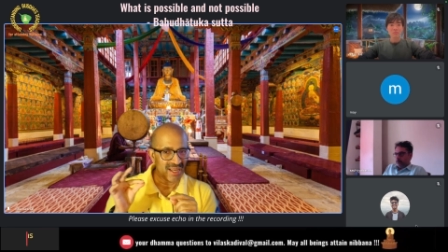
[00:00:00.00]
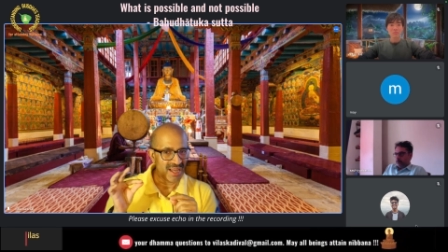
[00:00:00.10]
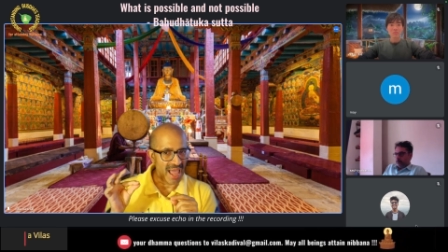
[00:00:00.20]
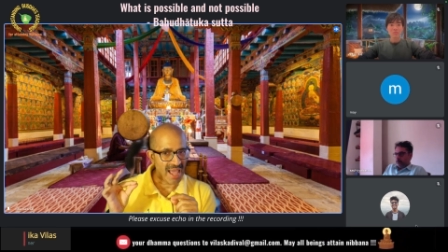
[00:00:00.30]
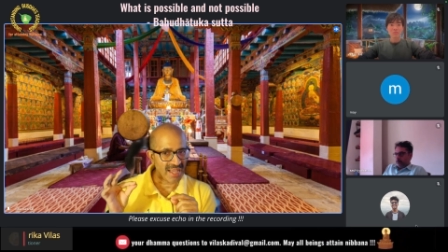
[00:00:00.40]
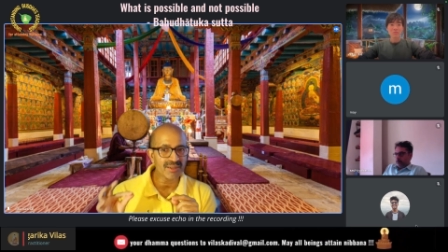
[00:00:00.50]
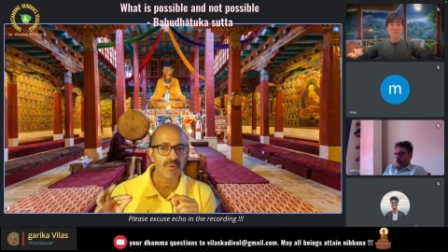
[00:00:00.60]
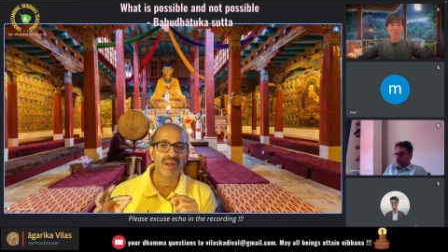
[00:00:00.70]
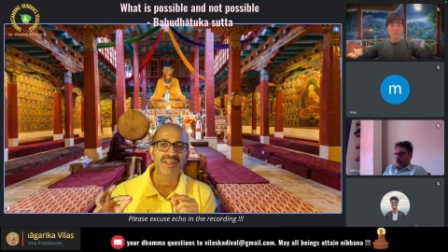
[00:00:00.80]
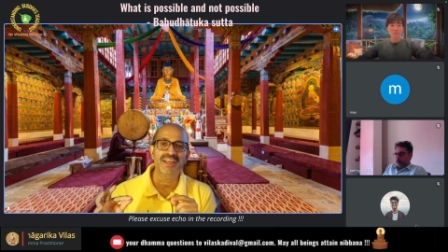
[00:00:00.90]
as a
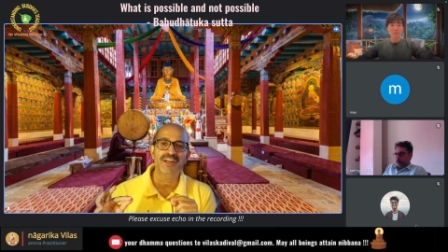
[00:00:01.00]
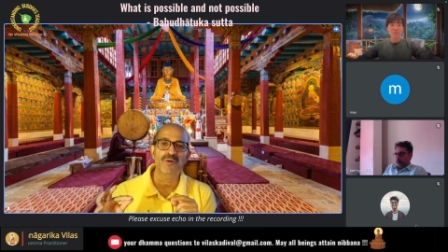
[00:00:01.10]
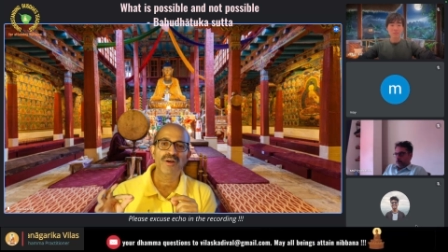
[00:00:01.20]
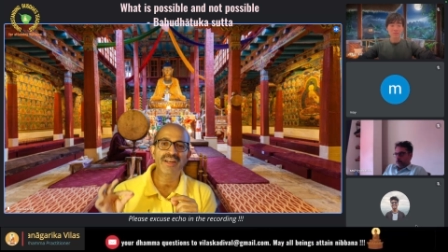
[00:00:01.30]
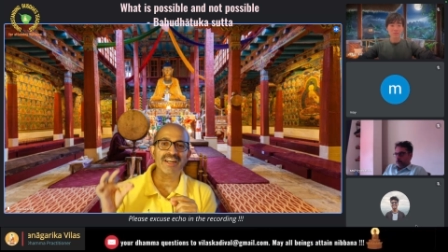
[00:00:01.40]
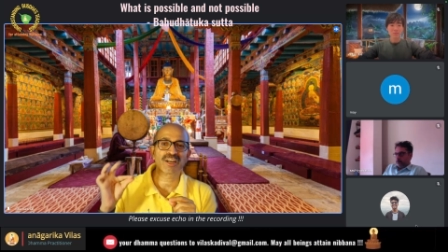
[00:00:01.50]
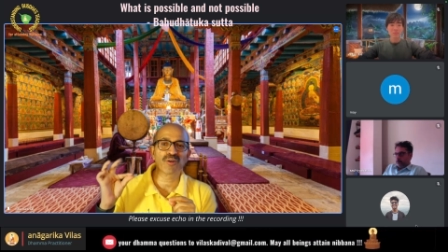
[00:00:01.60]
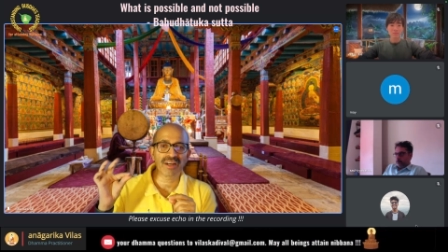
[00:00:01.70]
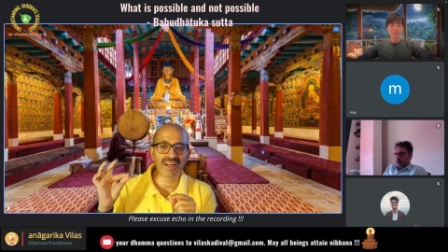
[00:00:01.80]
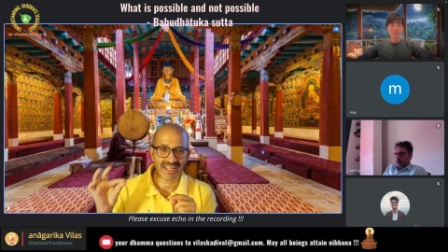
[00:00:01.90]
1 year old it
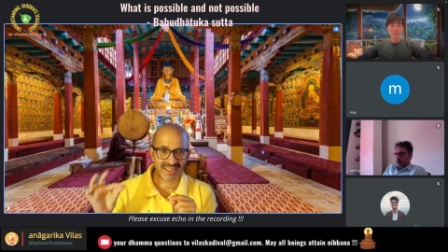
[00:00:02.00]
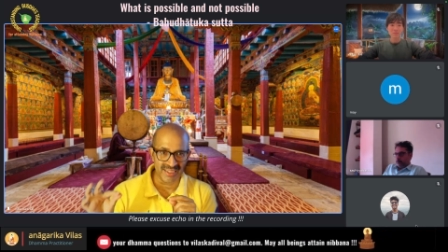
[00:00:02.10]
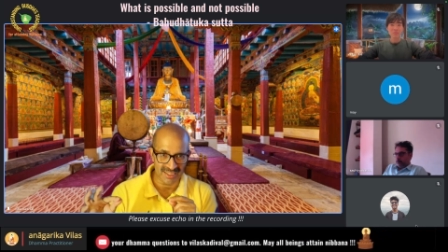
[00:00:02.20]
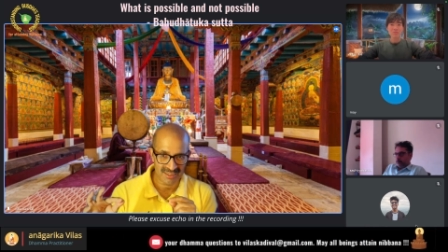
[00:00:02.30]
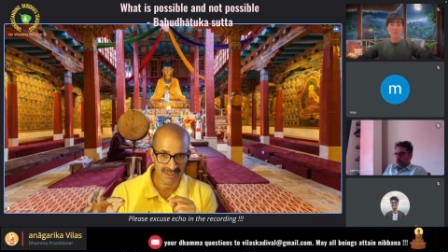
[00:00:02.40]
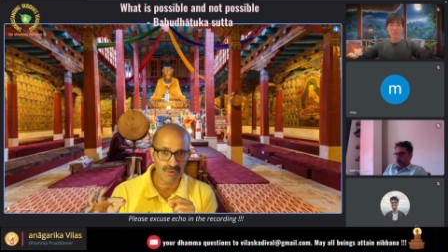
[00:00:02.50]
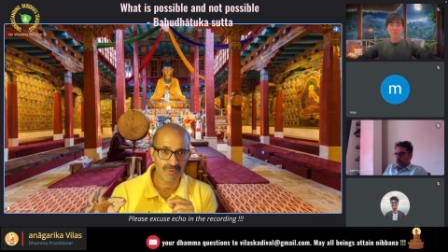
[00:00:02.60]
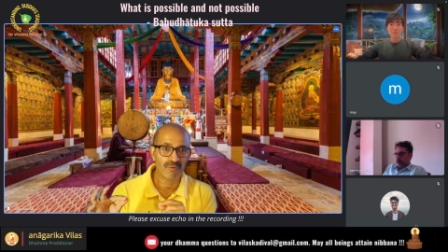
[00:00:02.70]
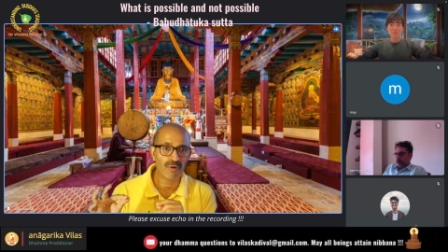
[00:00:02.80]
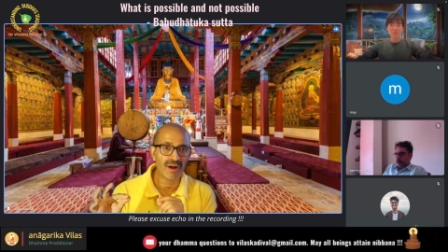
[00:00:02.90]
looked like this. So
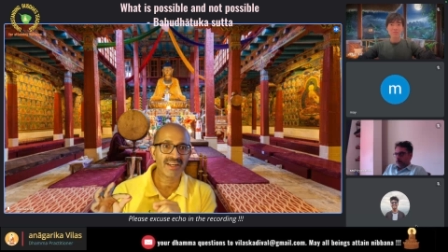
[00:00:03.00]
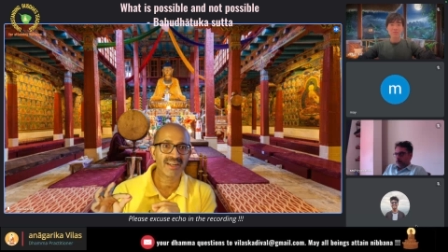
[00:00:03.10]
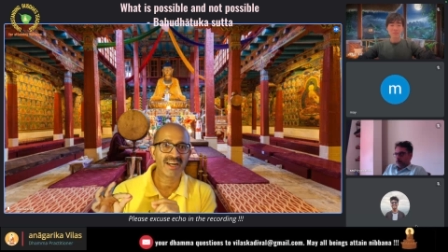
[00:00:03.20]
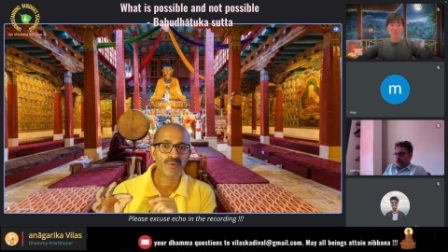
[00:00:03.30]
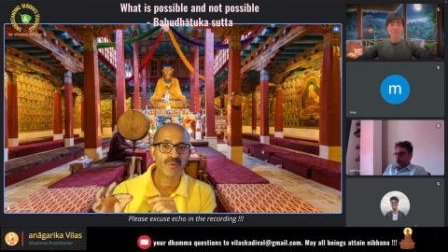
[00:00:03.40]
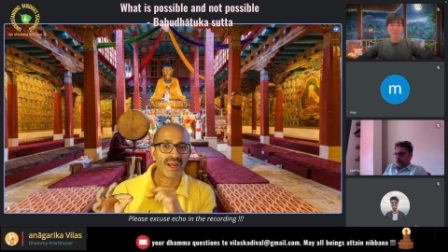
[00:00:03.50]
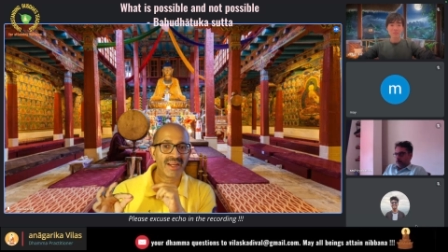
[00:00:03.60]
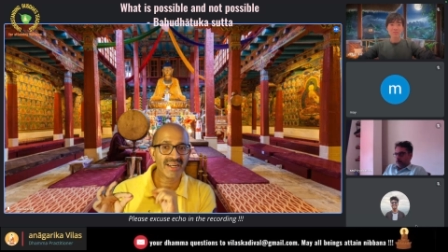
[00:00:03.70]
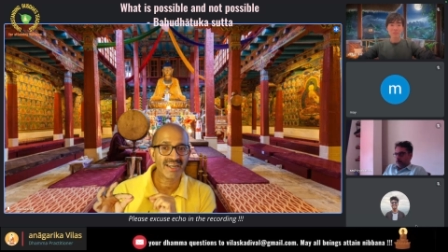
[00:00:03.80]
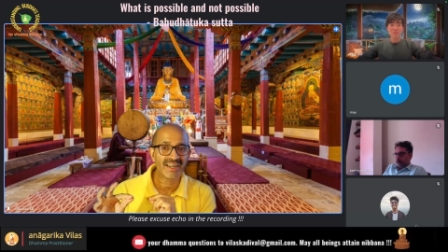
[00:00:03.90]
what did I do? I
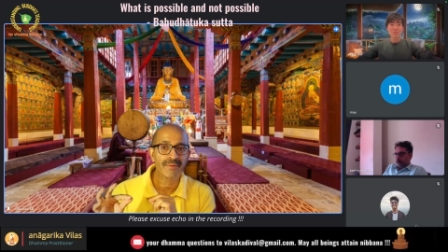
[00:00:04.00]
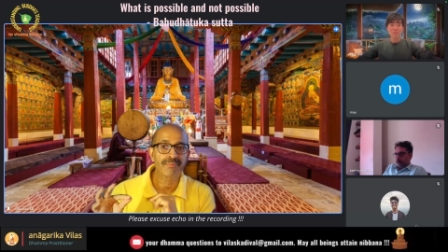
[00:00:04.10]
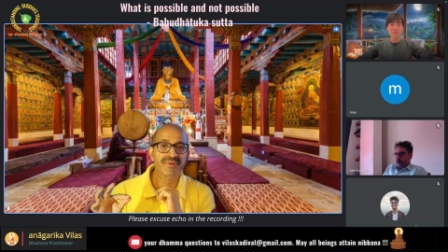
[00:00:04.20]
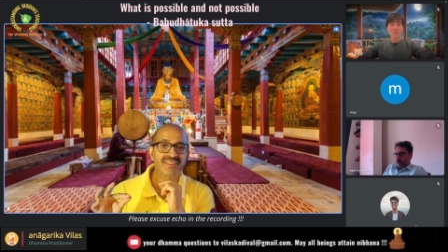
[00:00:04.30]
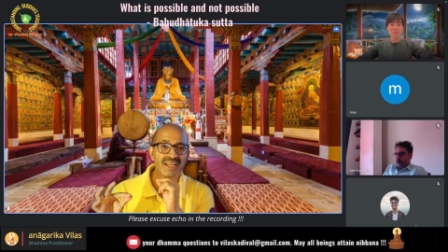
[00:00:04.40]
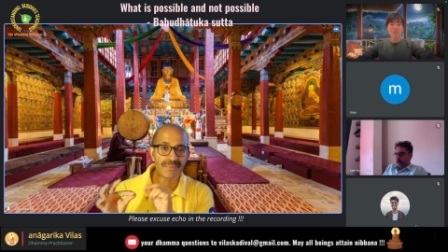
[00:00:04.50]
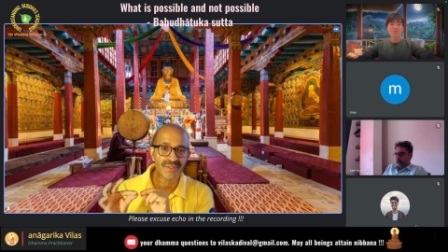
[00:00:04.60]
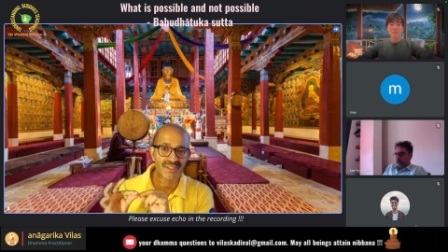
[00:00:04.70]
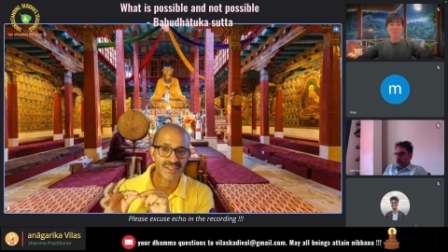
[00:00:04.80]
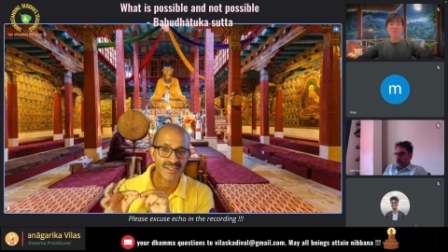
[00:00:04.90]
created a
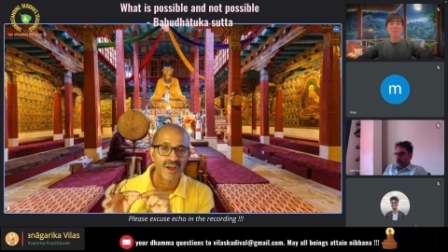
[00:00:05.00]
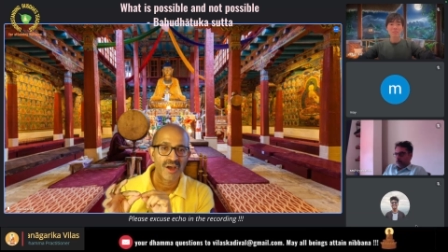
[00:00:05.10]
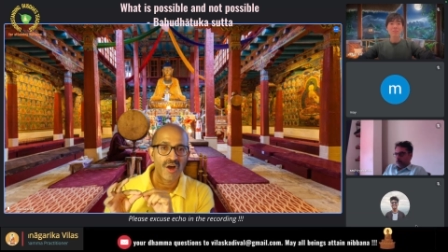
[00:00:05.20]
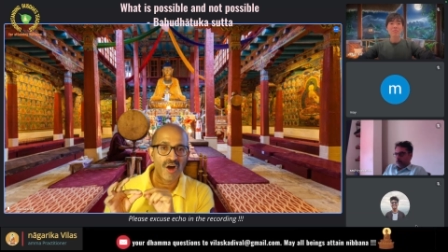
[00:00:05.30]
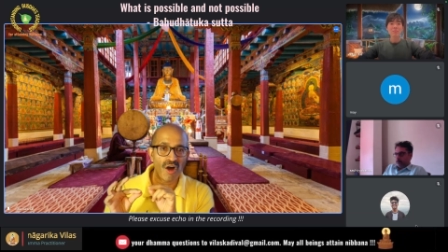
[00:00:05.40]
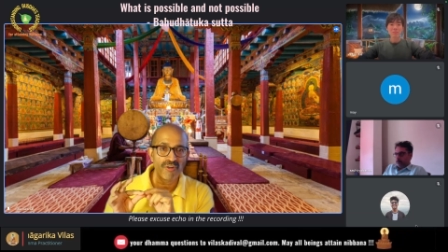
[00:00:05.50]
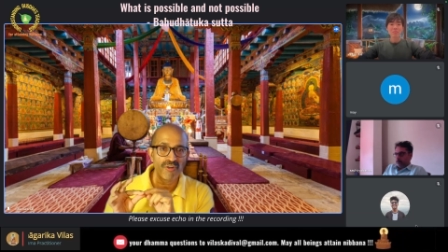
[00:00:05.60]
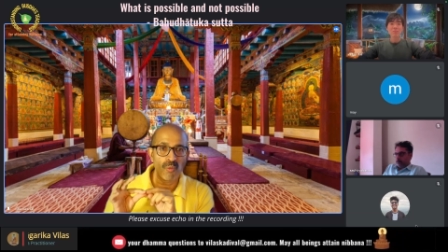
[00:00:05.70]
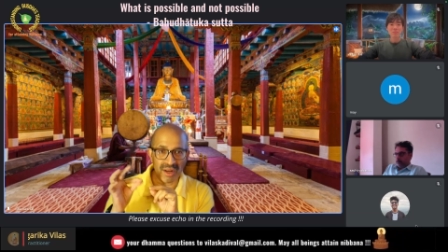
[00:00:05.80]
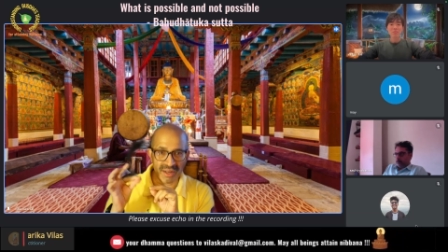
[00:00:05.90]
perception of a
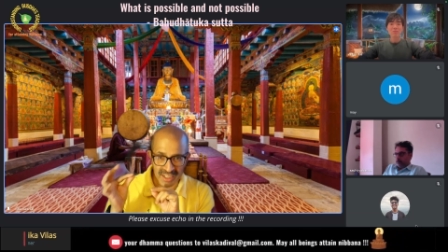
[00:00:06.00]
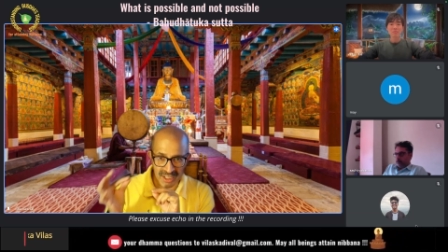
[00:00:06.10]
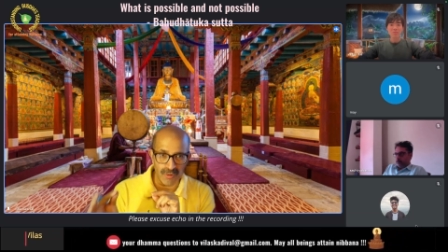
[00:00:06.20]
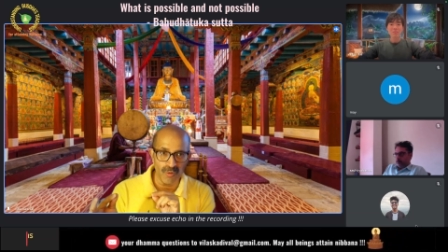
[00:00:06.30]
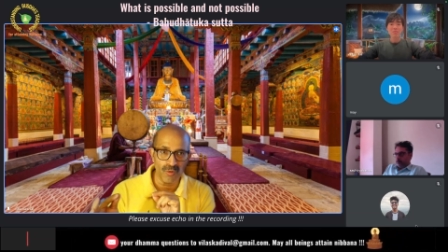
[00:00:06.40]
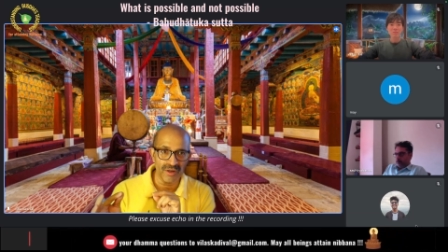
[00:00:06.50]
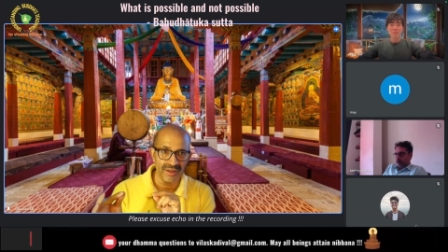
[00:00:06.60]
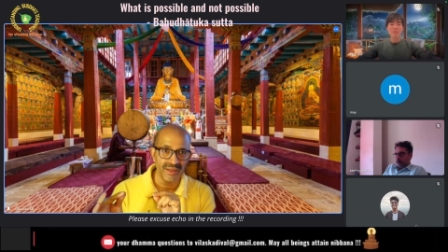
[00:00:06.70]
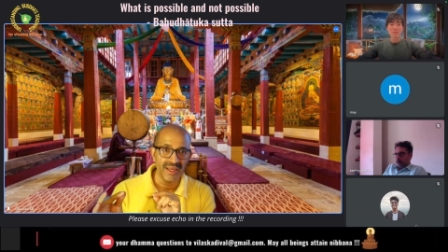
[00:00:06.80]
1 year old,